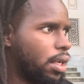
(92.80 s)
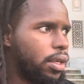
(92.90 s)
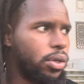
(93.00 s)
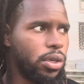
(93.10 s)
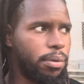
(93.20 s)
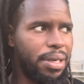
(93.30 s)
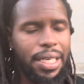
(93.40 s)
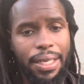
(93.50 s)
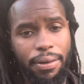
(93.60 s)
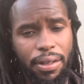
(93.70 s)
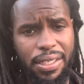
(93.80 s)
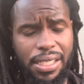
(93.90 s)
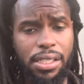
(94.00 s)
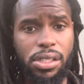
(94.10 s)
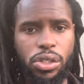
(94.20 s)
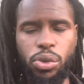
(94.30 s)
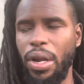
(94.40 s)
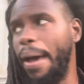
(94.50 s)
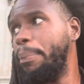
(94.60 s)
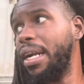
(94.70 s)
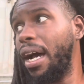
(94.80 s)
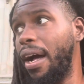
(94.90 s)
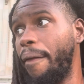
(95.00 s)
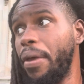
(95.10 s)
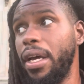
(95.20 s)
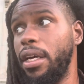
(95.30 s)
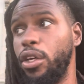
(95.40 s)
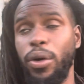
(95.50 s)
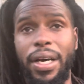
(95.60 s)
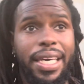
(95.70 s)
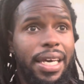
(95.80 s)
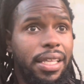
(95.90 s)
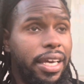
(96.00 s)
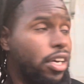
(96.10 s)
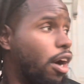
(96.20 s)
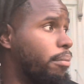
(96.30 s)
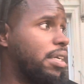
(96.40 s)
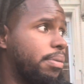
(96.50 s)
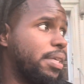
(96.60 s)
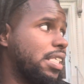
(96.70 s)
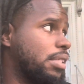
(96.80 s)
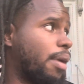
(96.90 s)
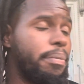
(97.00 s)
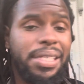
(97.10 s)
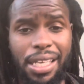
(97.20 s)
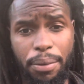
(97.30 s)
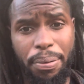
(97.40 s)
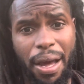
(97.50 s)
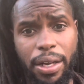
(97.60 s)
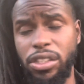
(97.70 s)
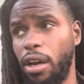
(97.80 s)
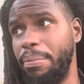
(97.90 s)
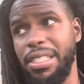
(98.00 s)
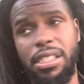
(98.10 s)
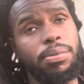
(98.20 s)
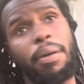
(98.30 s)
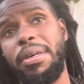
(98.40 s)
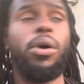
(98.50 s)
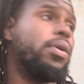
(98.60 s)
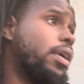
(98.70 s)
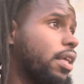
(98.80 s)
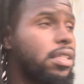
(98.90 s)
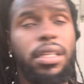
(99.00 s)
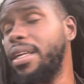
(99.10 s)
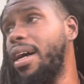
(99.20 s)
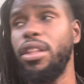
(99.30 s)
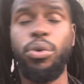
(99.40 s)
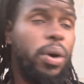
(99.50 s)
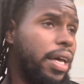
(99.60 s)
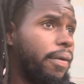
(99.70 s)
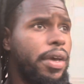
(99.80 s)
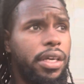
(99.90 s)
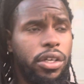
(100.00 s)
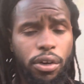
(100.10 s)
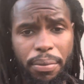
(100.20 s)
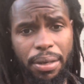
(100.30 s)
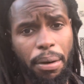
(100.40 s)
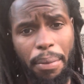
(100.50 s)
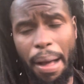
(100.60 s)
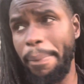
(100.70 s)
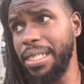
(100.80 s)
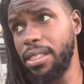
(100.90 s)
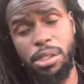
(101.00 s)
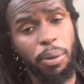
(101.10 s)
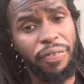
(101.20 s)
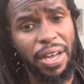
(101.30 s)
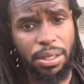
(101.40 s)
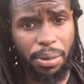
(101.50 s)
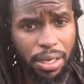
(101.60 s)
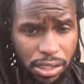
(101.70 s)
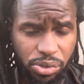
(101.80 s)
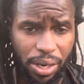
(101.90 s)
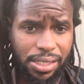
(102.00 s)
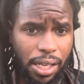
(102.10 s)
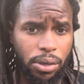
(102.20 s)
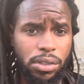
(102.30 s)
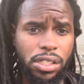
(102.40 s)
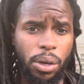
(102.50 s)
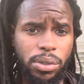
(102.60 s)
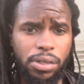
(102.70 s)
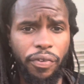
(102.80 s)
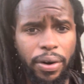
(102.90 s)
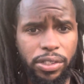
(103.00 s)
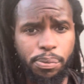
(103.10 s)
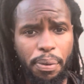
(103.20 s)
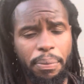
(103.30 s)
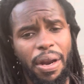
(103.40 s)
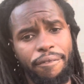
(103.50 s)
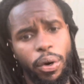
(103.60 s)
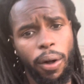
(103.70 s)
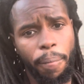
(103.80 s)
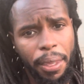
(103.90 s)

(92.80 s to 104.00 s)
You know what I mean? And it's easy to do that. But, uh, you know, again, like y'all business might be selling products, y'all business might be going out looking the other way. You know what I mean? But my business is perfecting my country. I stand on the shoulders of veterans and people that fought